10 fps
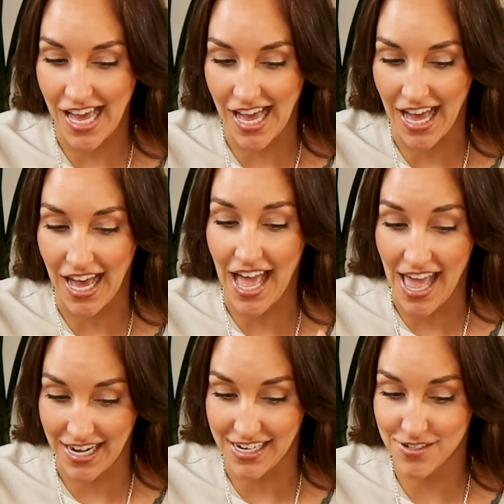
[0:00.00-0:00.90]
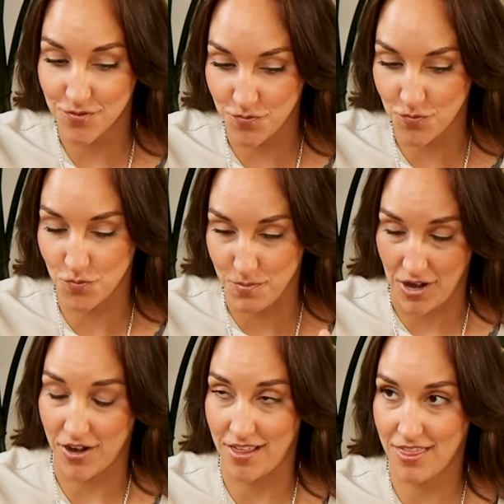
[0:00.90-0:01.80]
And
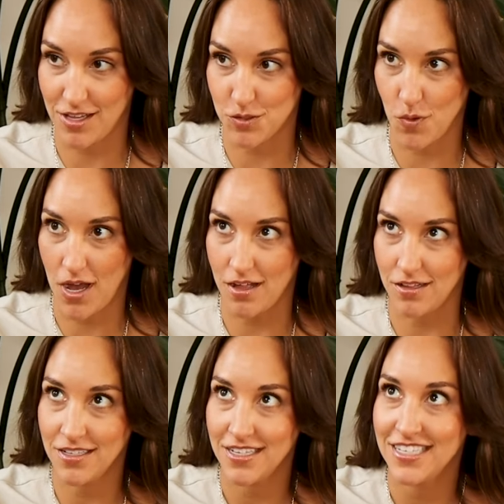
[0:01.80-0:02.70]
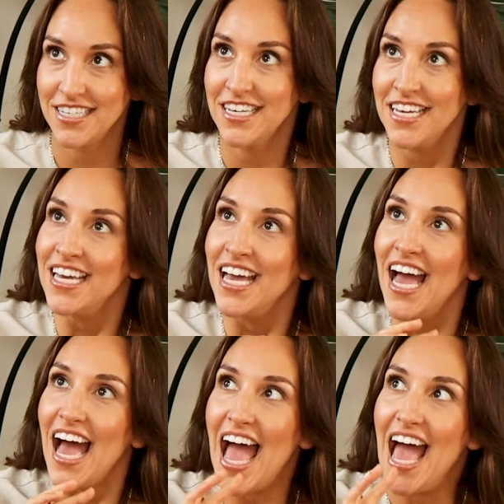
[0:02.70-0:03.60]
Meredith as well.
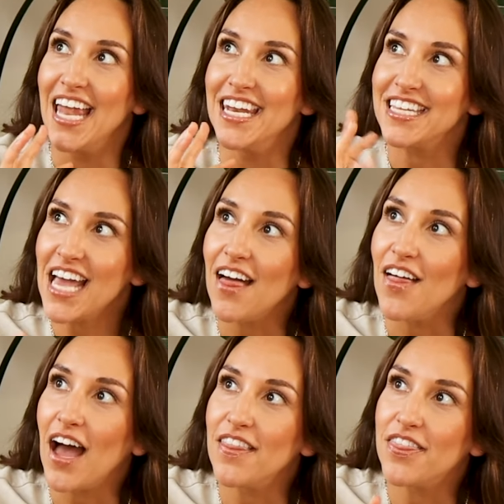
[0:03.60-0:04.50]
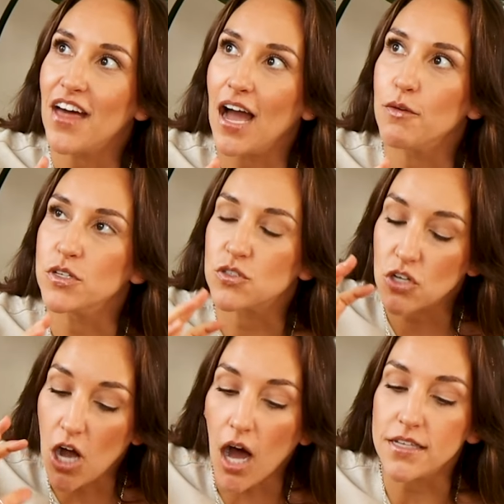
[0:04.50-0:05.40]
And I was
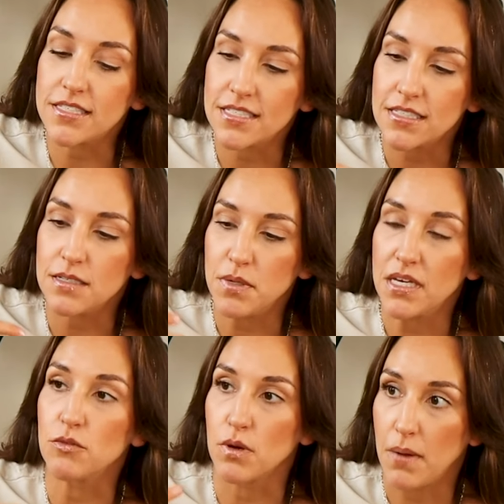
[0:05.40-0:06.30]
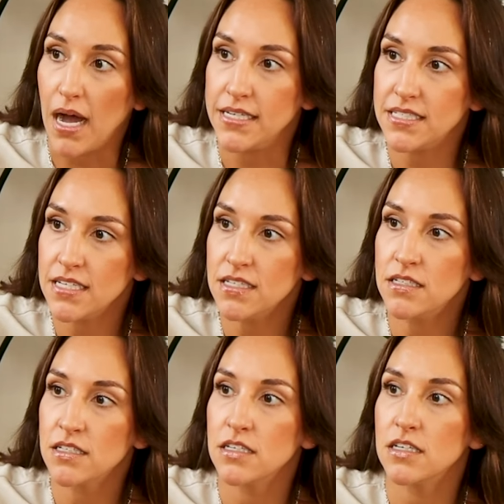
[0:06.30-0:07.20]
constantly being
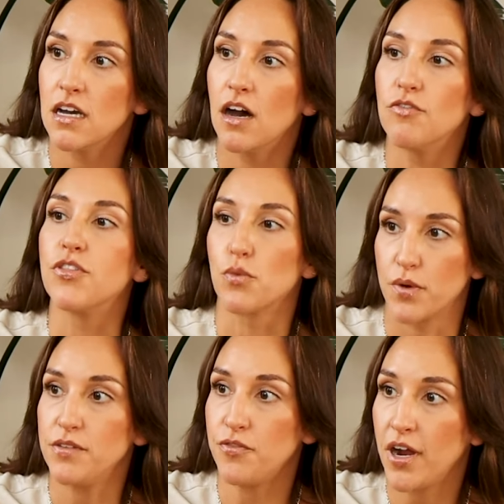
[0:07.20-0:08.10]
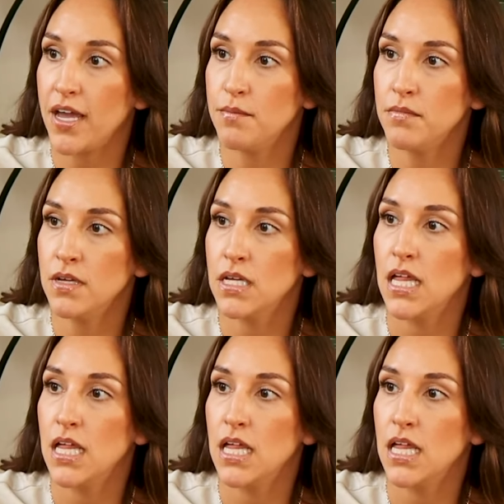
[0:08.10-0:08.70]
reminded of the reframe.